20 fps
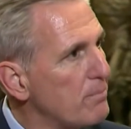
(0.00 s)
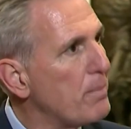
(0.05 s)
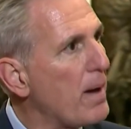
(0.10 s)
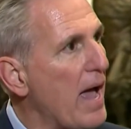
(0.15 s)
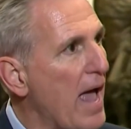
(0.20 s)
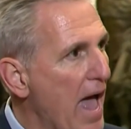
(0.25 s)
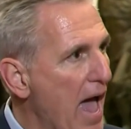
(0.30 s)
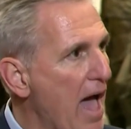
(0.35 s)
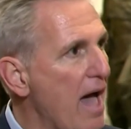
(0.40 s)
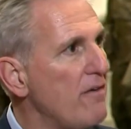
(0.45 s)
by
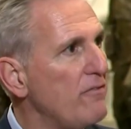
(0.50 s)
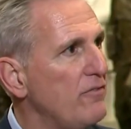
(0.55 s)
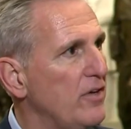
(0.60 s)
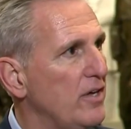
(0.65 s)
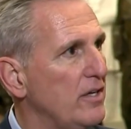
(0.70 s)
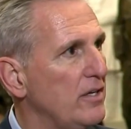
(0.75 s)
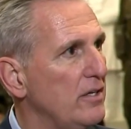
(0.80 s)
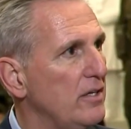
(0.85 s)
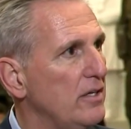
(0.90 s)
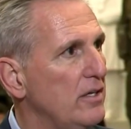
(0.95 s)

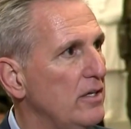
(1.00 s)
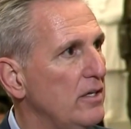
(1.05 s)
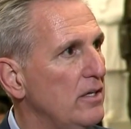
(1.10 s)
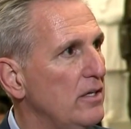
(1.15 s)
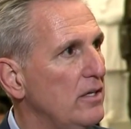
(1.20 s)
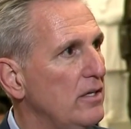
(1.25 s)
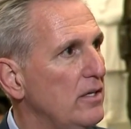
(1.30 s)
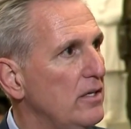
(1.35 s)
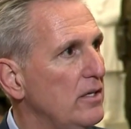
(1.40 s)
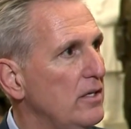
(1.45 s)
having
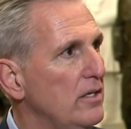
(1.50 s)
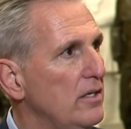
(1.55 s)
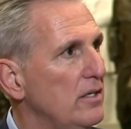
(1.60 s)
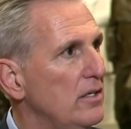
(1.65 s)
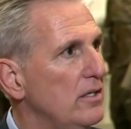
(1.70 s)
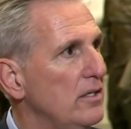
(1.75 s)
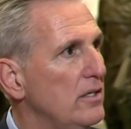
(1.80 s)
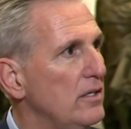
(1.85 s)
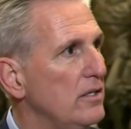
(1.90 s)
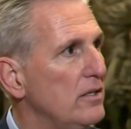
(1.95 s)

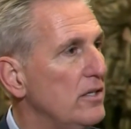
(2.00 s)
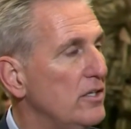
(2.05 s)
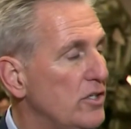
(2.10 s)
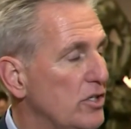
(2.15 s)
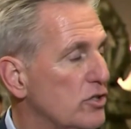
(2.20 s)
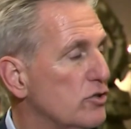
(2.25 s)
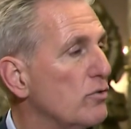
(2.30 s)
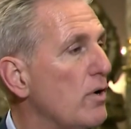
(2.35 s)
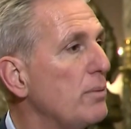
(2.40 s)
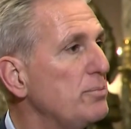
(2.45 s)
the
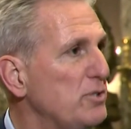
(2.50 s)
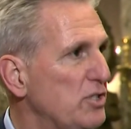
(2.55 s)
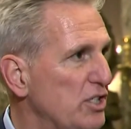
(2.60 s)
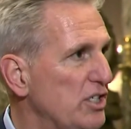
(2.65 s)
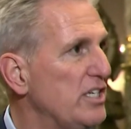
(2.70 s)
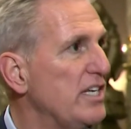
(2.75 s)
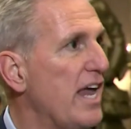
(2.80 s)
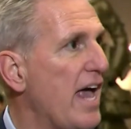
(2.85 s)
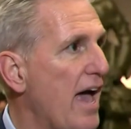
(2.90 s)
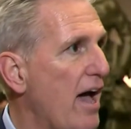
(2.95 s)
disruption
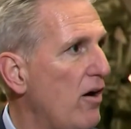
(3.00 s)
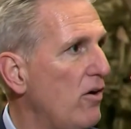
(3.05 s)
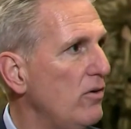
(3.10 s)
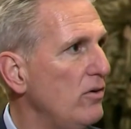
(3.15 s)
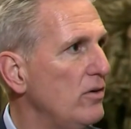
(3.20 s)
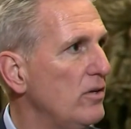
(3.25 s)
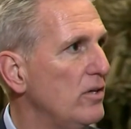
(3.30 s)
now,